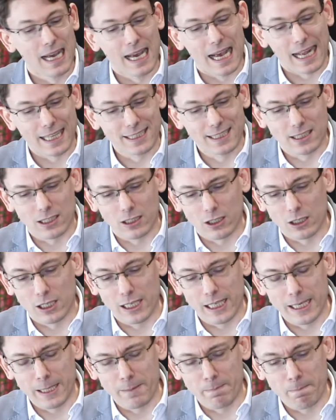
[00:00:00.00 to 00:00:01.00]
And
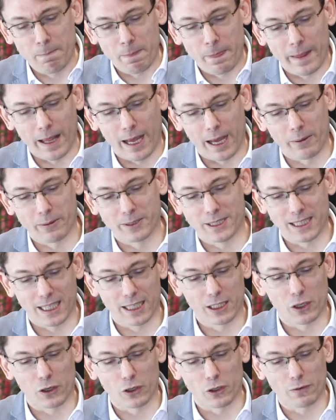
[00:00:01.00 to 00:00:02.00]
suddenly, I would say
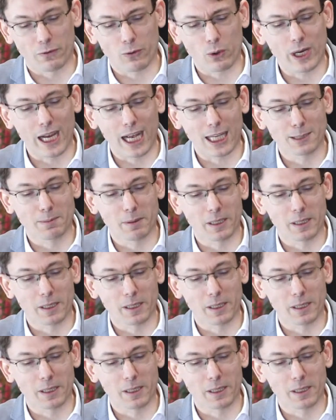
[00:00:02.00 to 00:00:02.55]
the forecast